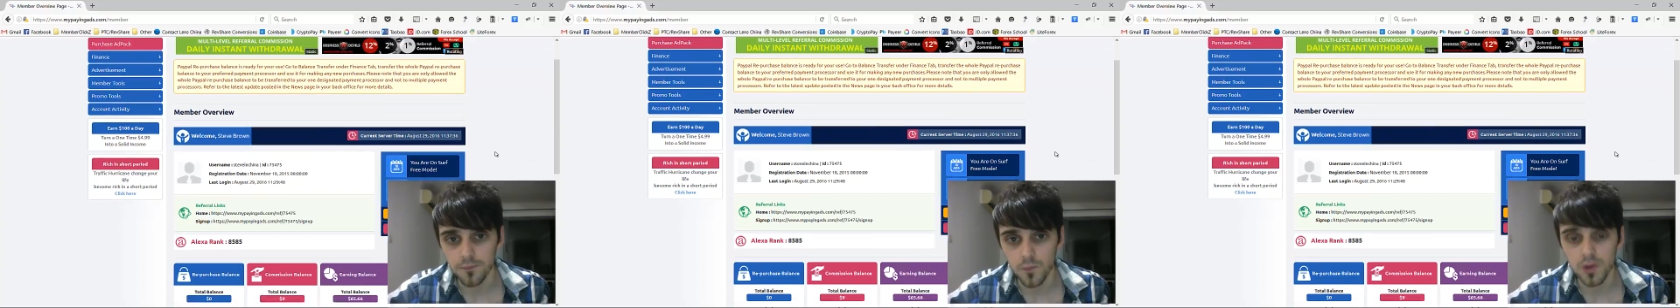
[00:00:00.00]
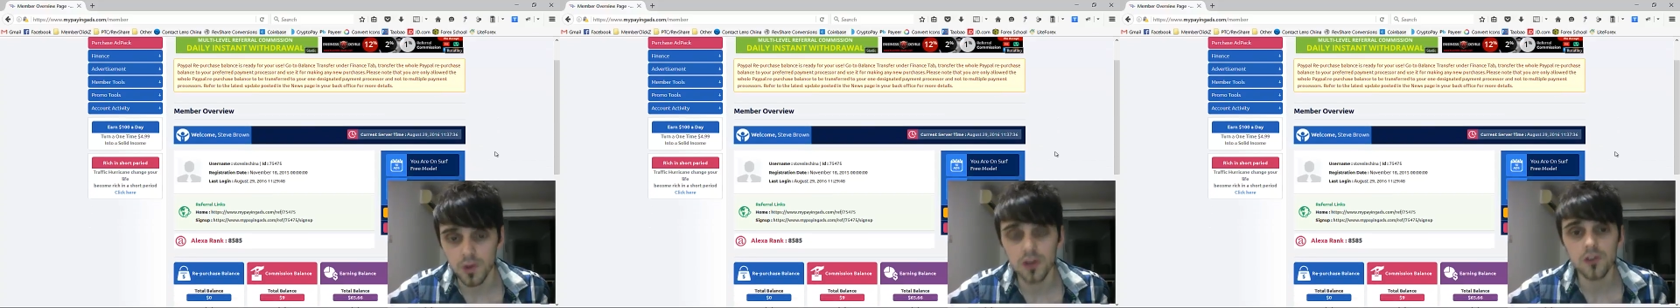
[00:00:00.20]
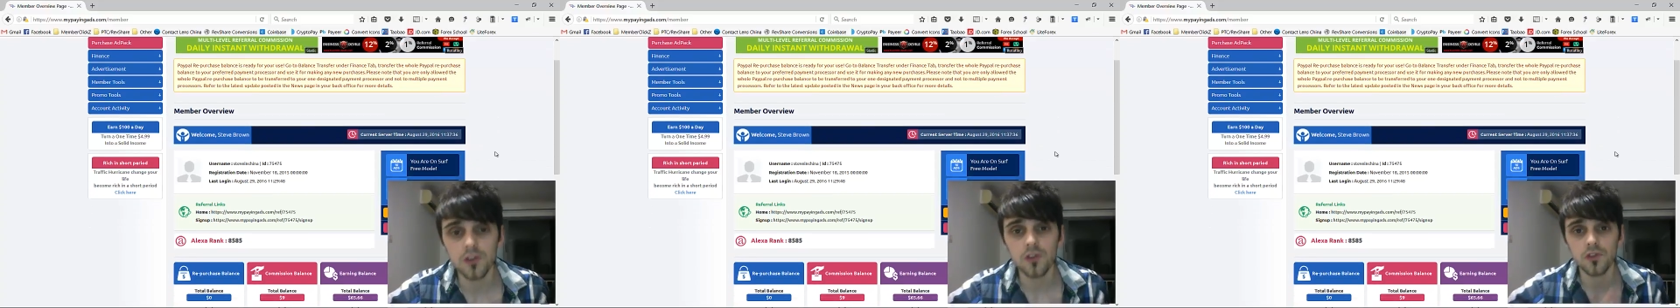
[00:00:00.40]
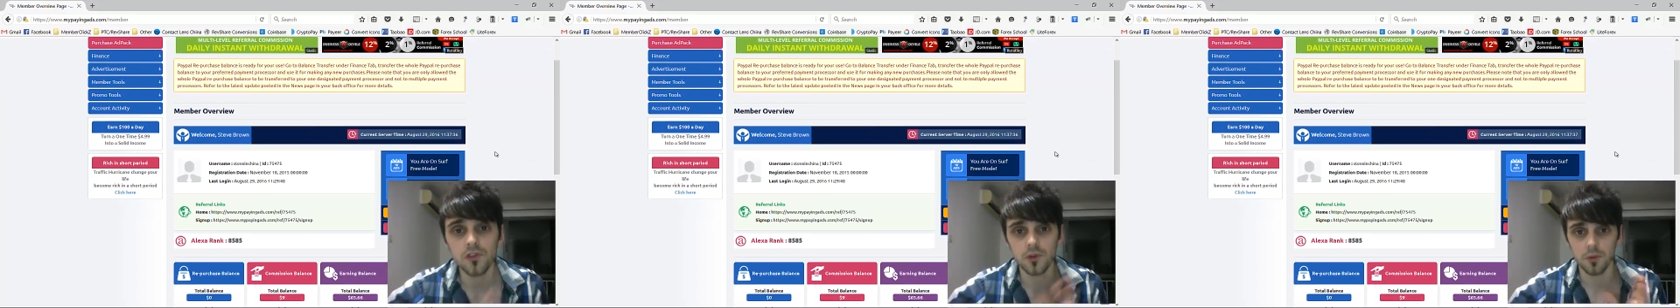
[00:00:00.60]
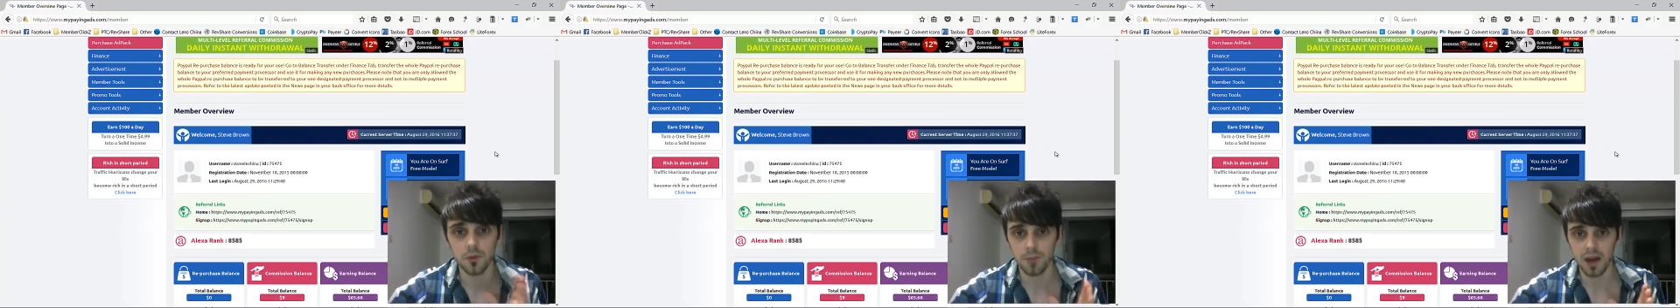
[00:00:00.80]
we're going to do
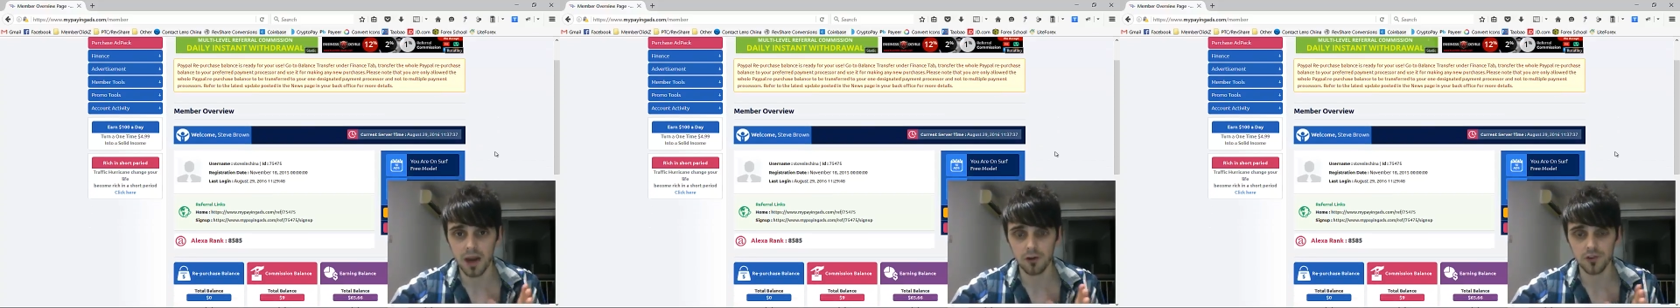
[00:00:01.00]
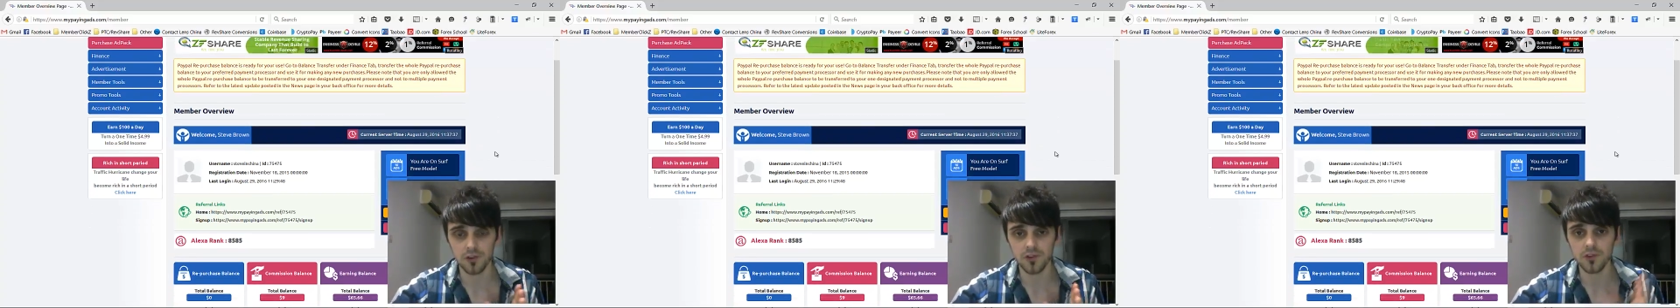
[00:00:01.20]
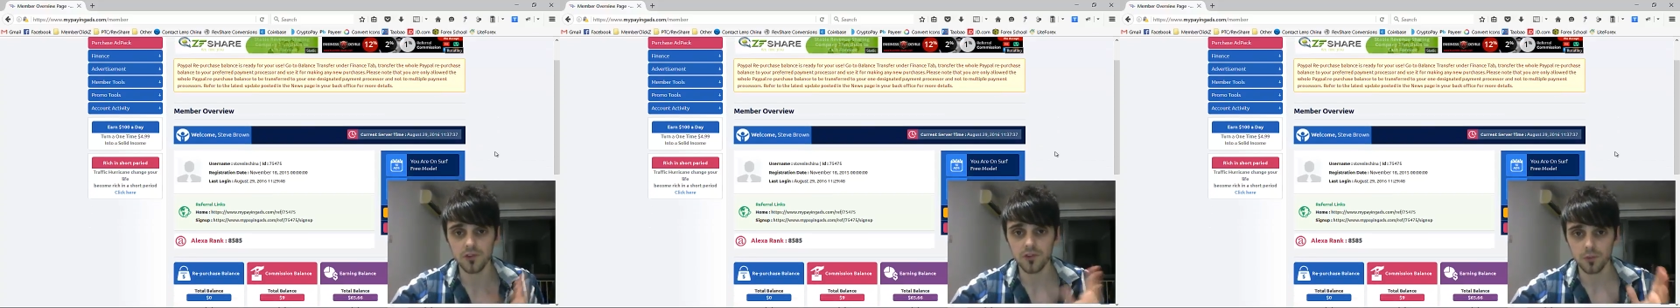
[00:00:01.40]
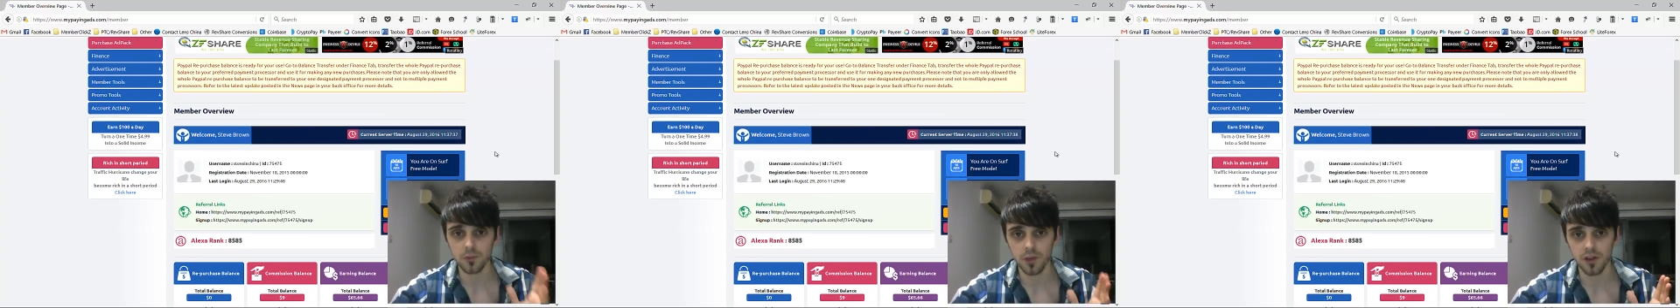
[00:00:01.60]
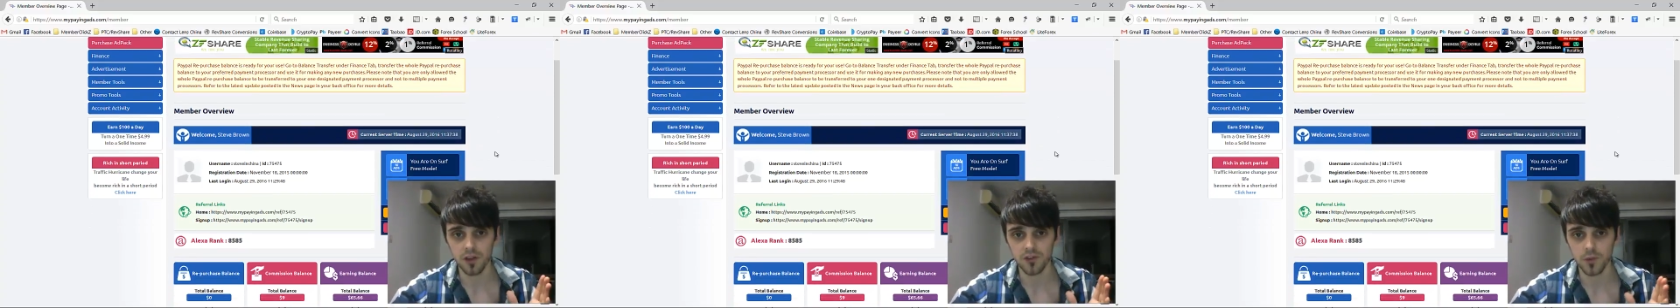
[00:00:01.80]
some comparisons from
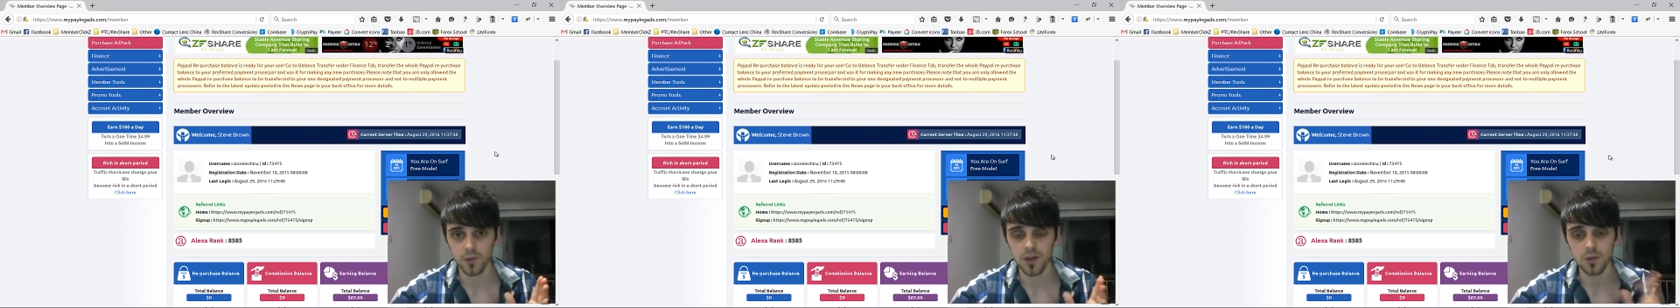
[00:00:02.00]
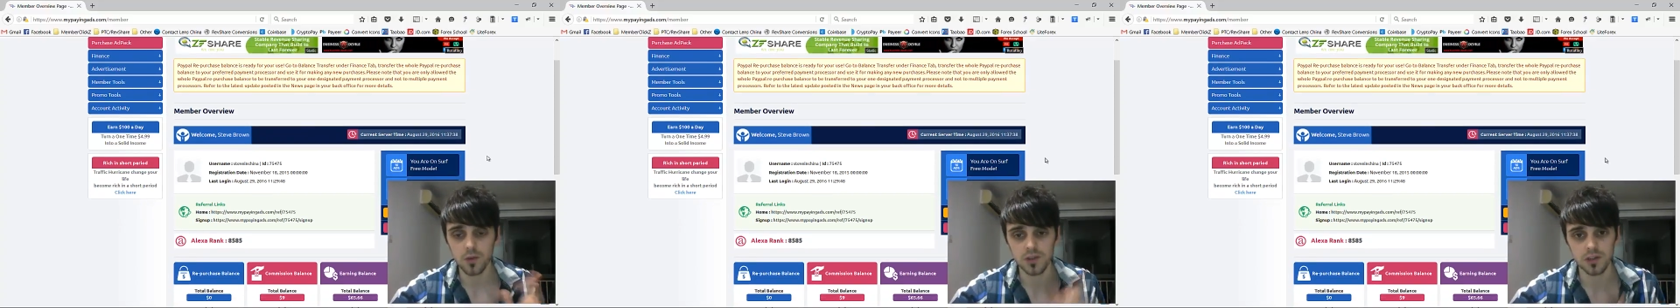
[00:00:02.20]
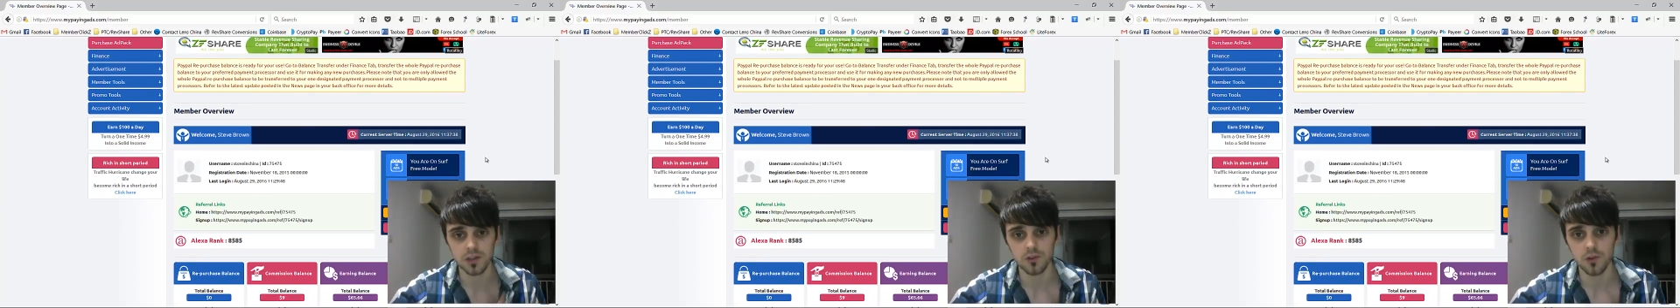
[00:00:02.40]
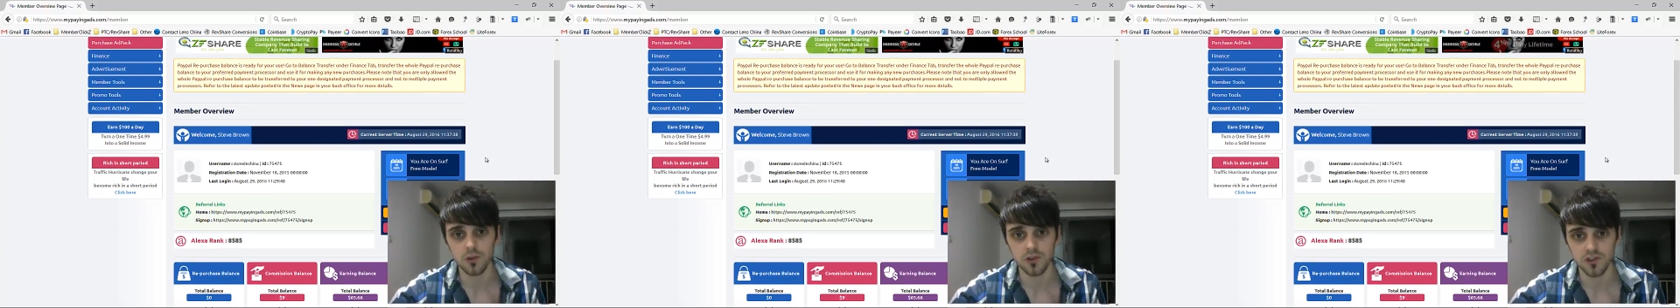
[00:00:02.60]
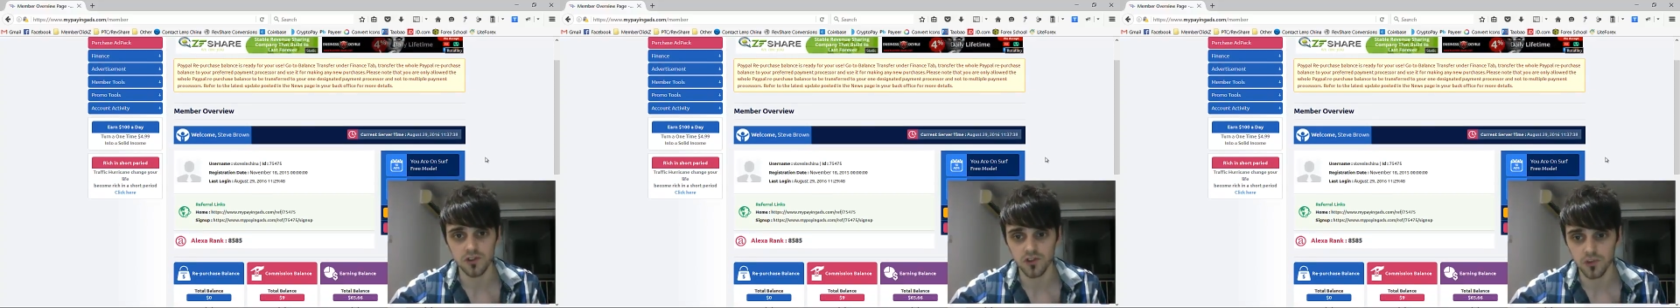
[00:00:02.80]
last week, which I'll do
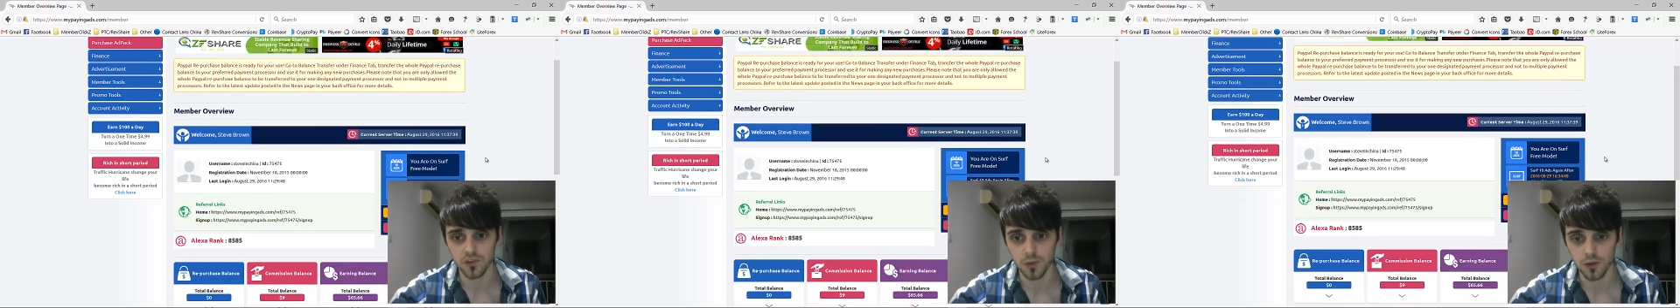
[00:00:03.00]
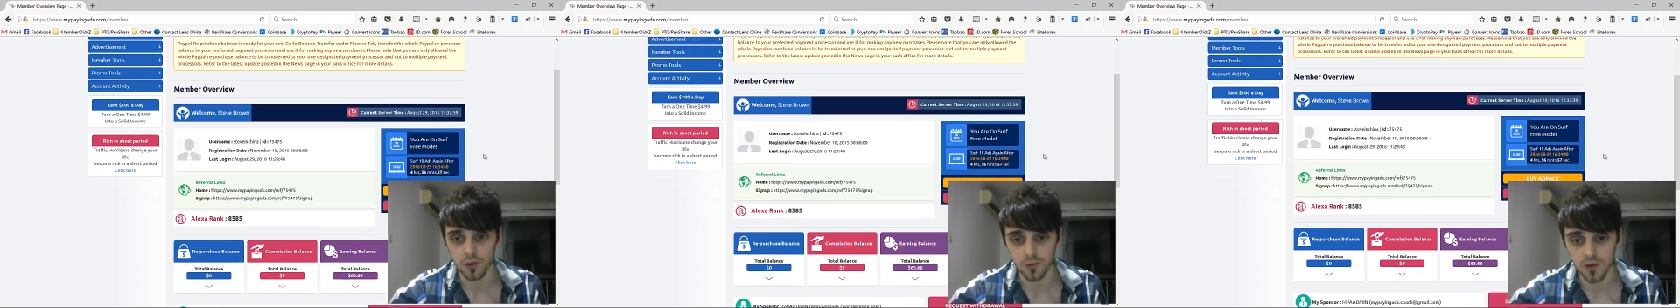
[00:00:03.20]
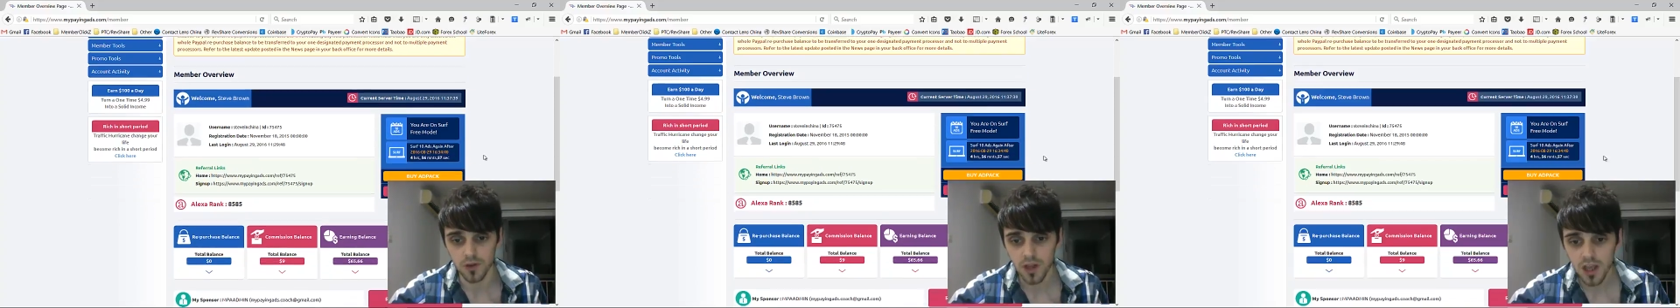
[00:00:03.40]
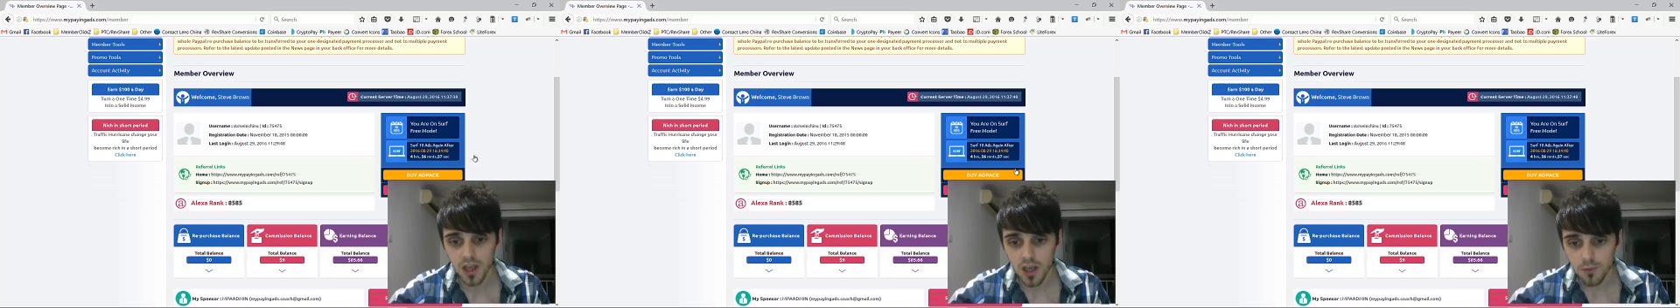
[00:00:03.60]
in just a moment.